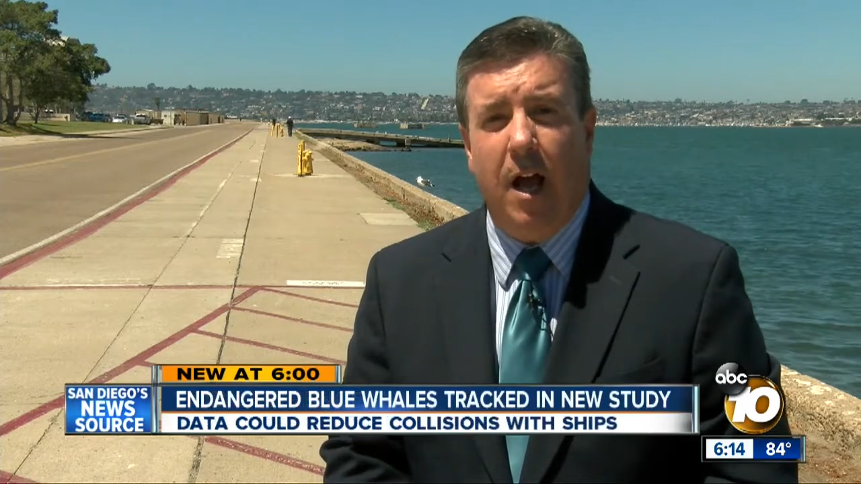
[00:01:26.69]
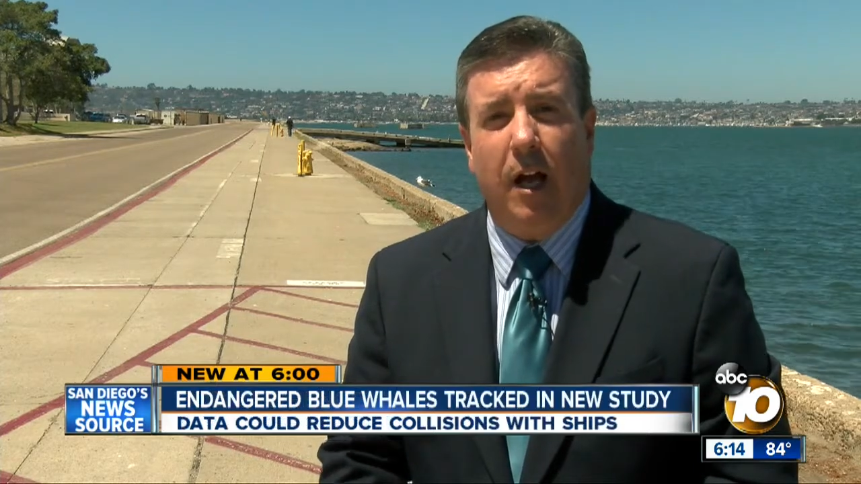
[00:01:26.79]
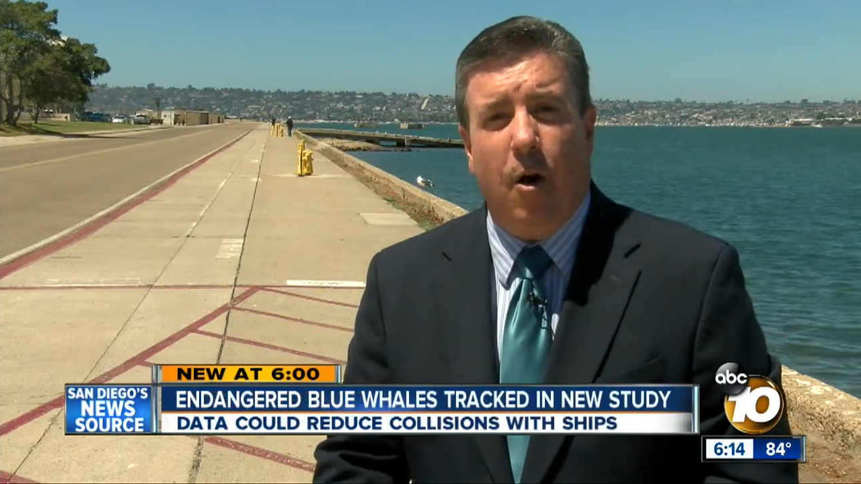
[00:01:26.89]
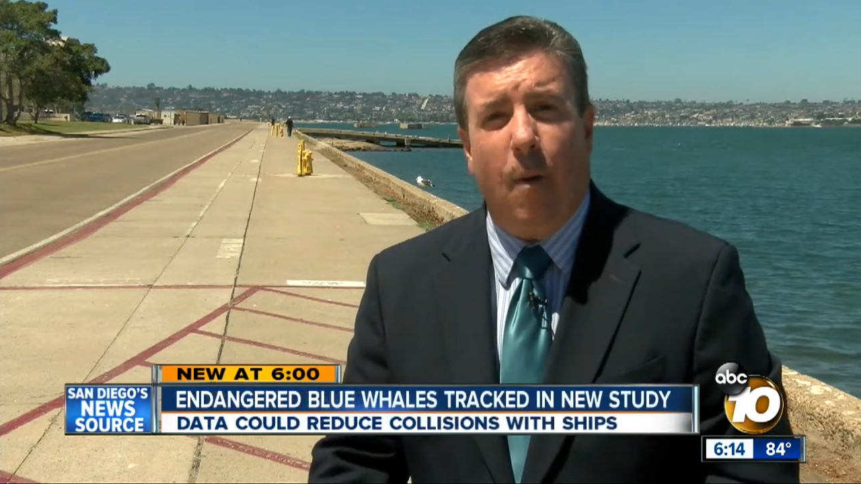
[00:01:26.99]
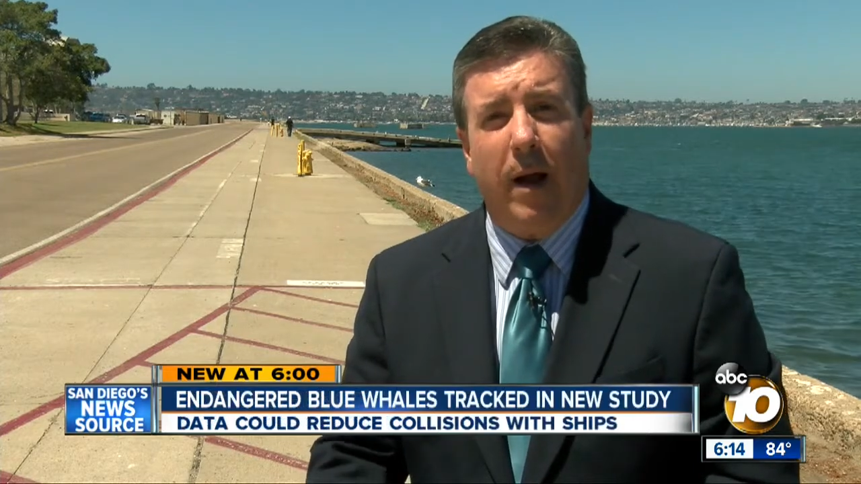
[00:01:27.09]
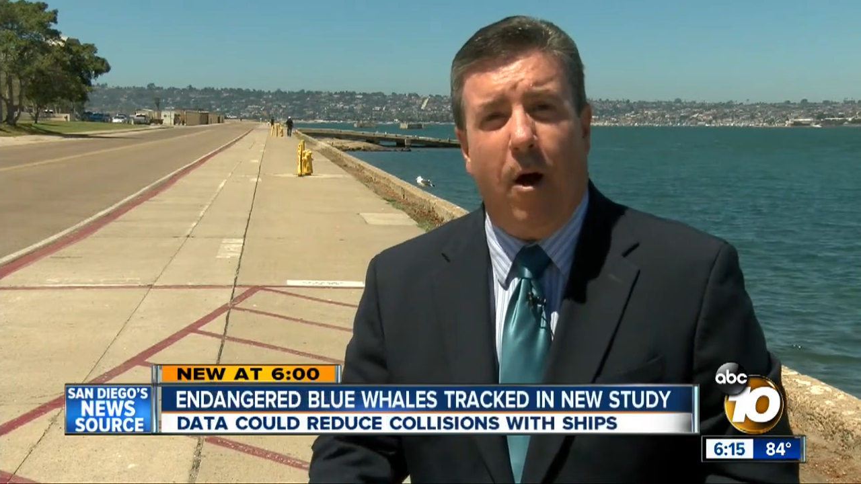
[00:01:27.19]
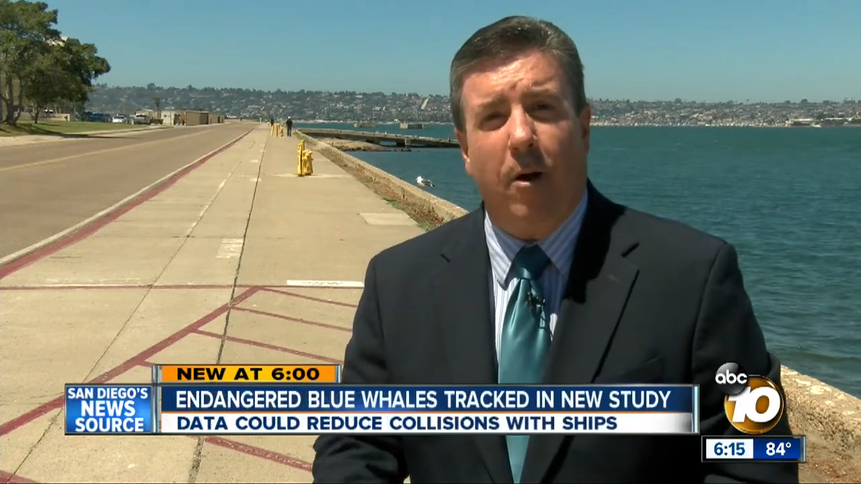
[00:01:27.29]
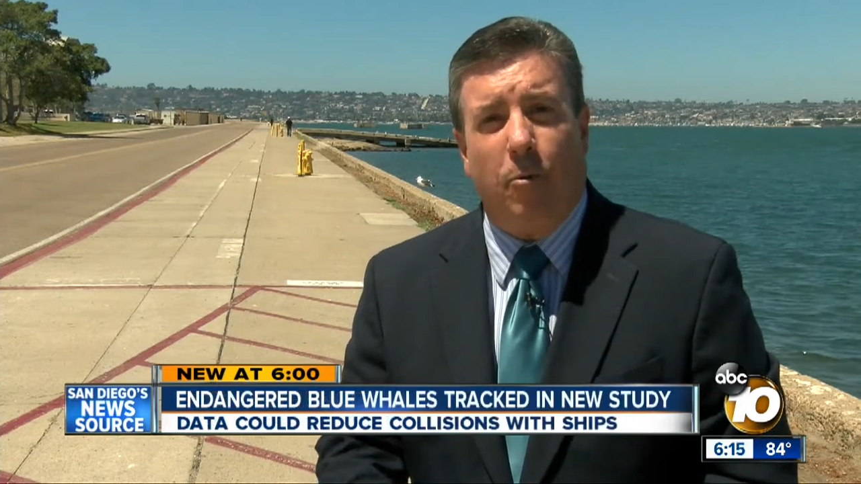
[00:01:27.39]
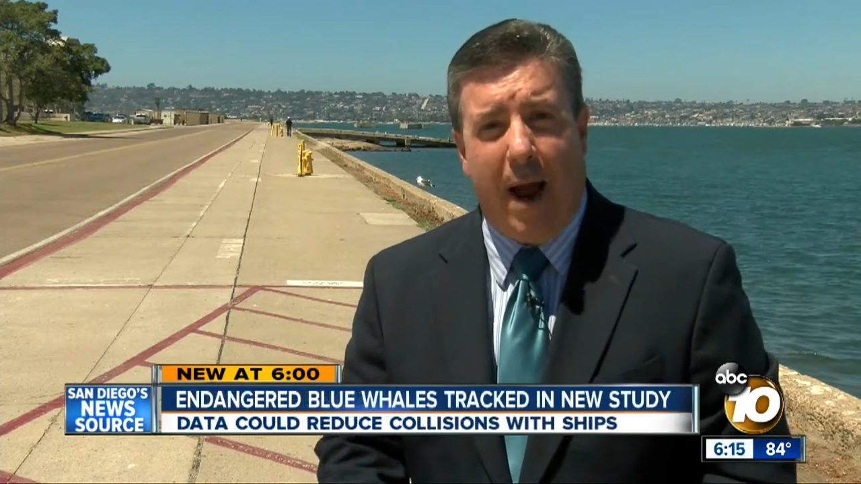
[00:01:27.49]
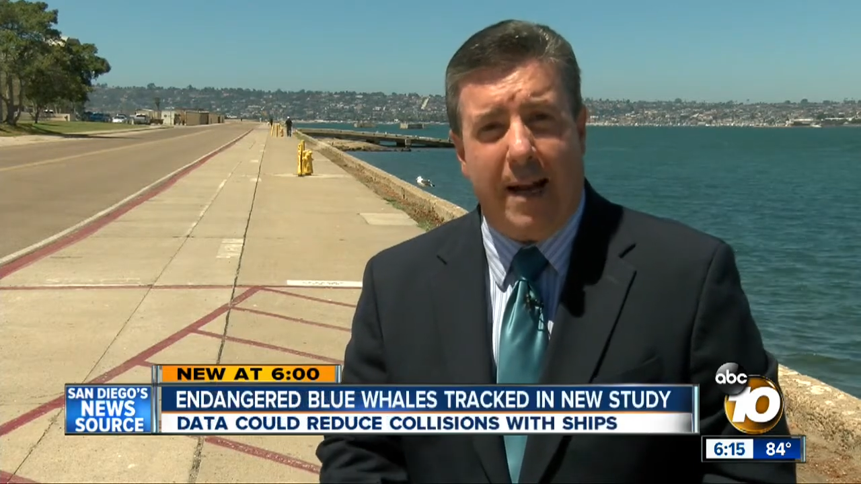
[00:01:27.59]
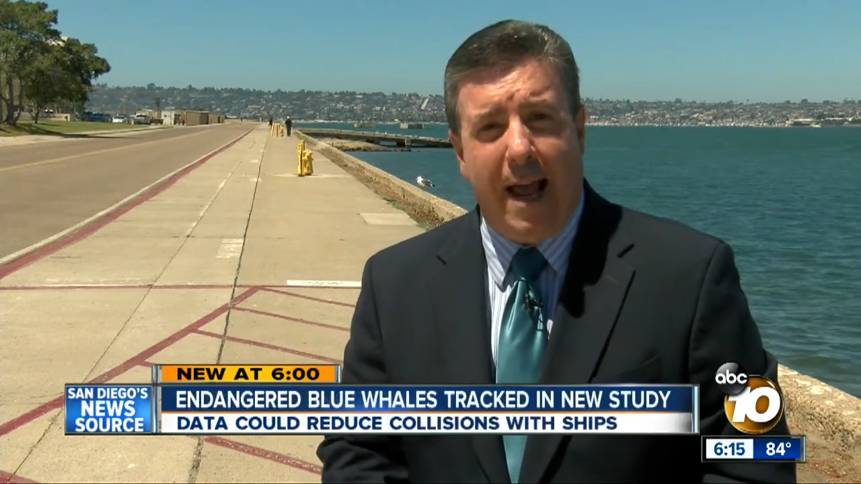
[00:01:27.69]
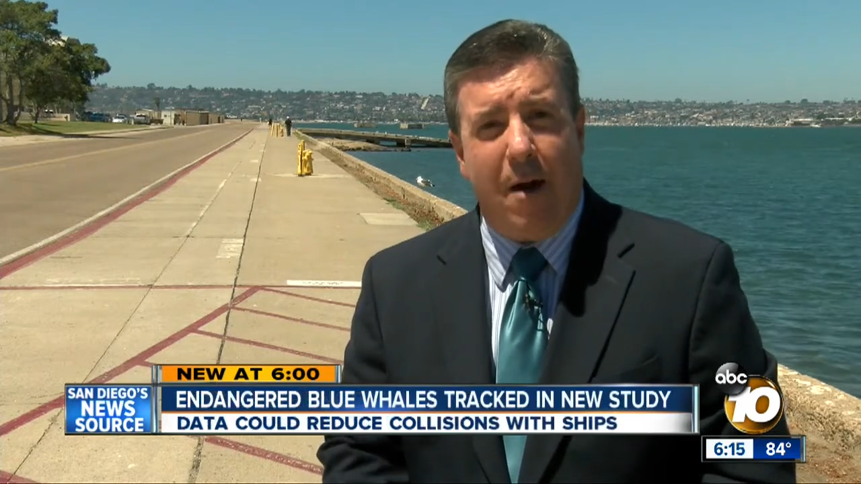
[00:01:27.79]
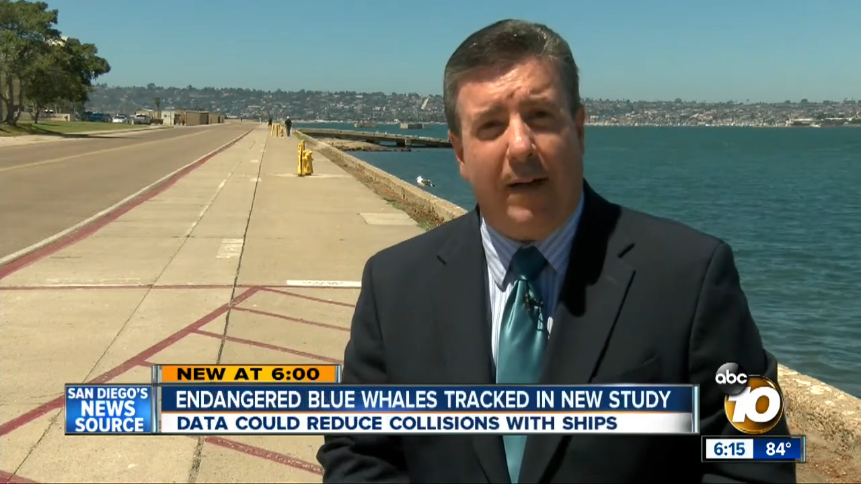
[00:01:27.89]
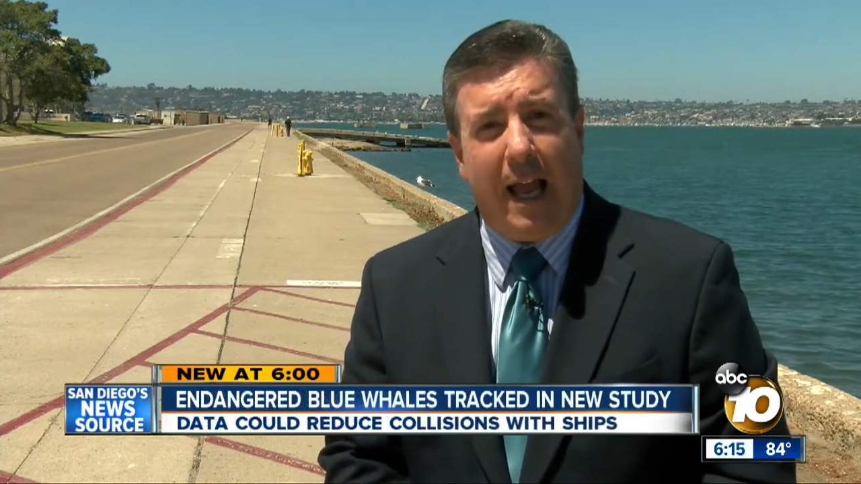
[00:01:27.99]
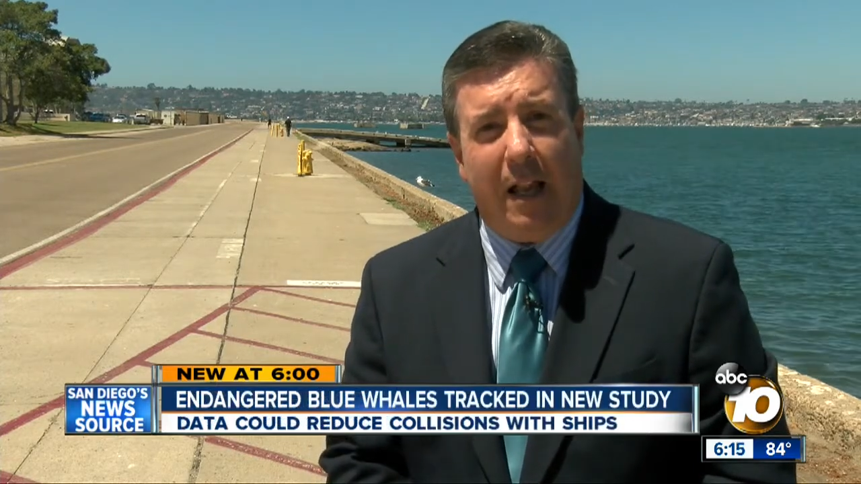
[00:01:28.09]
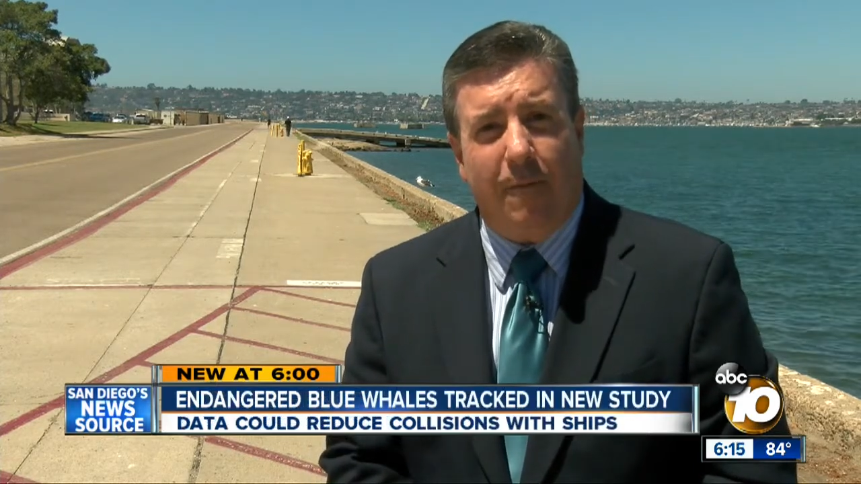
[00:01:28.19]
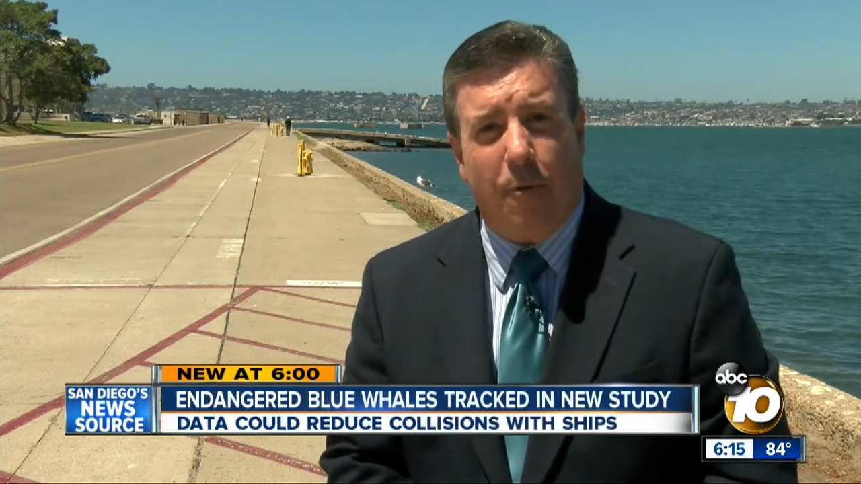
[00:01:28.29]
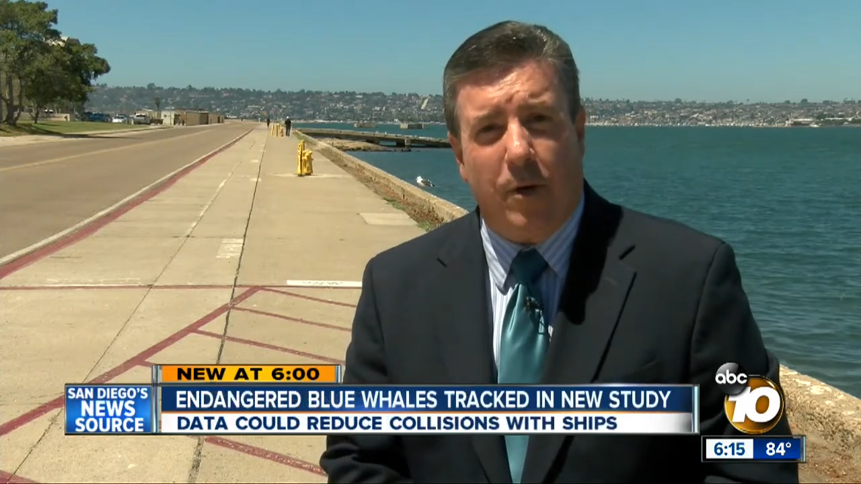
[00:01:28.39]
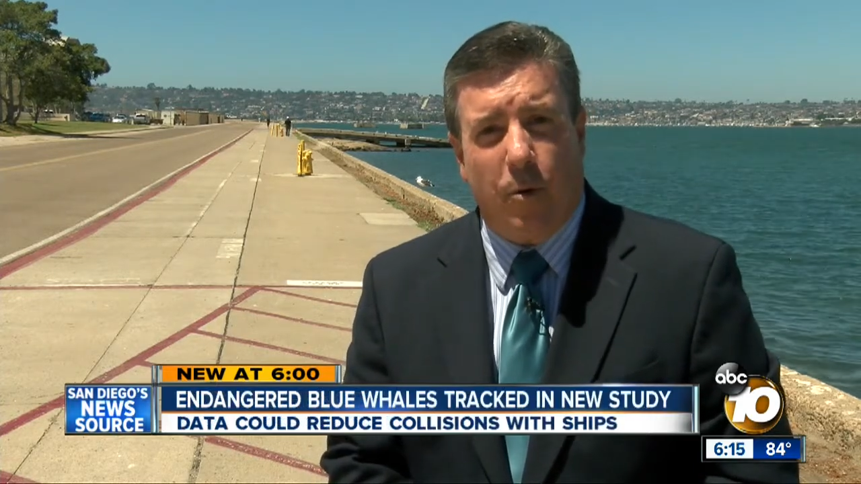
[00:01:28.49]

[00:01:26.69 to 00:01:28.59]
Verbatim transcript: going on right now in California